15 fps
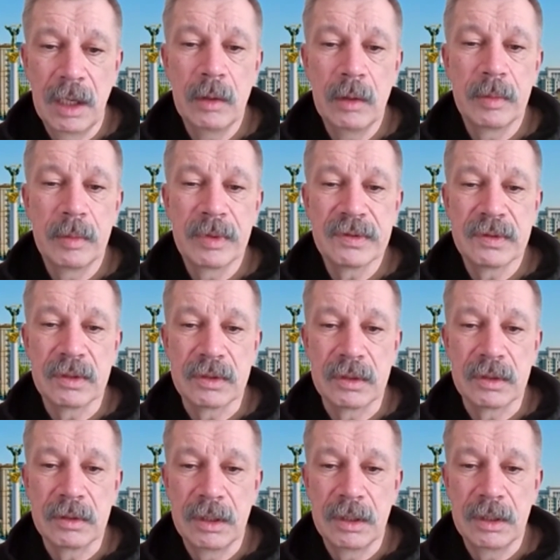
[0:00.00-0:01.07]
our
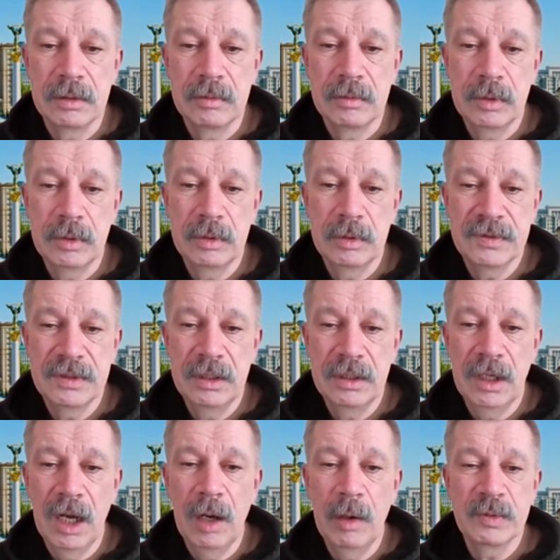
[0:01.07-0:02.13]
position. And we will see
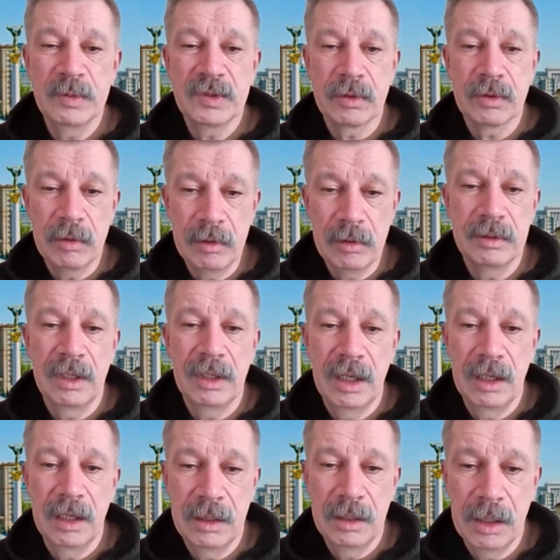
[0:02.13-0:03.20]
how strong
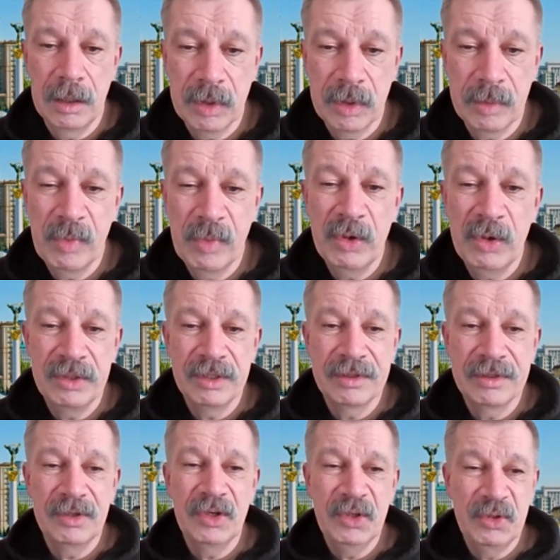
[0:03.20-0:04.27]
are our
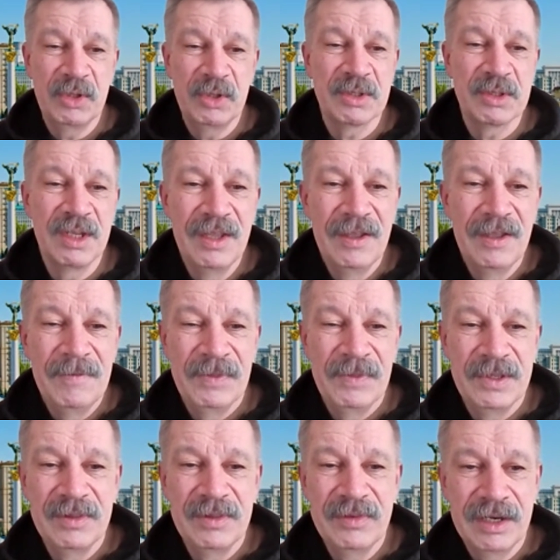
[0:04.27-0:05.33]
political leaders
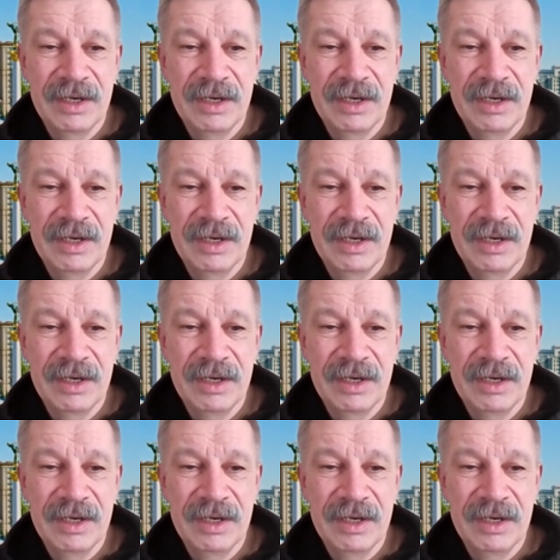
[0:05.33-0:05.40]
in